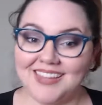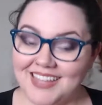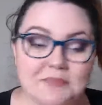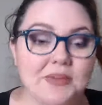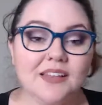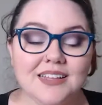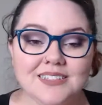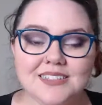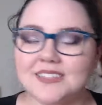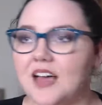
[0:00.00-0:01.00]
email
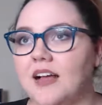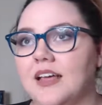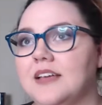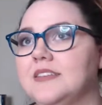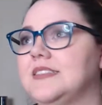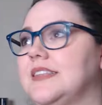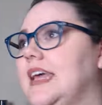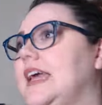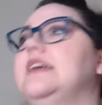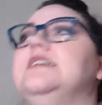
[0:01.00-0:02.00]
list sagas
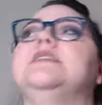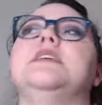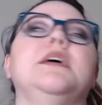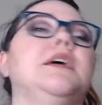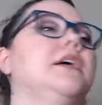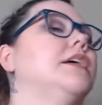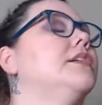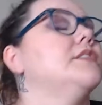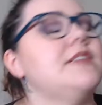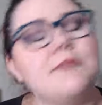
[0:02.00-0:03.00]
and
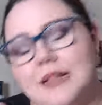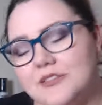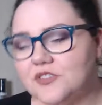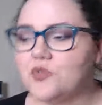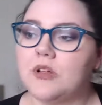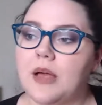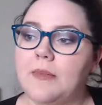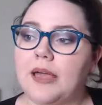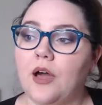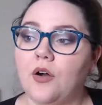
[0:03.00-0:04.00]
Stabilizer School
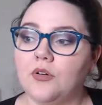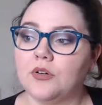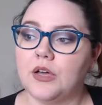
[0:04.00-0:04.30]
coming out.